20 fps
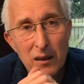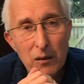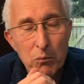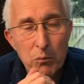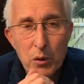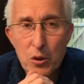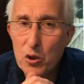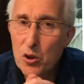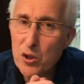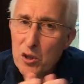
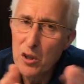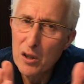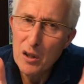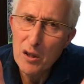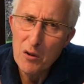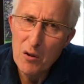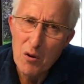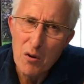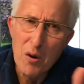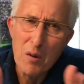but just in the
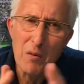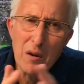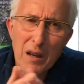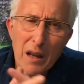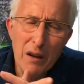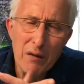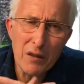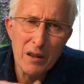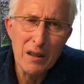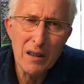normal
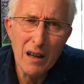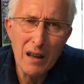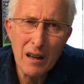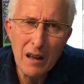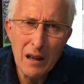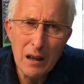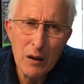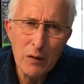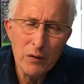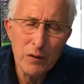everyday
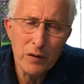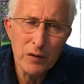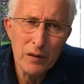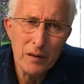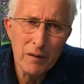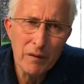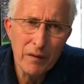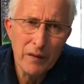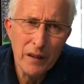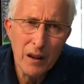life,
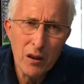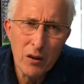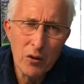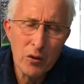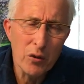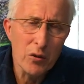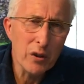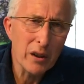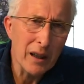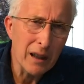
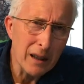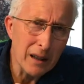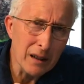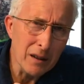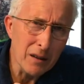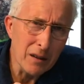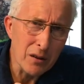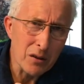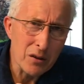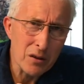through
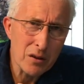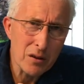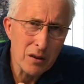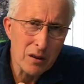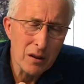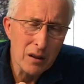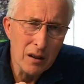kindness,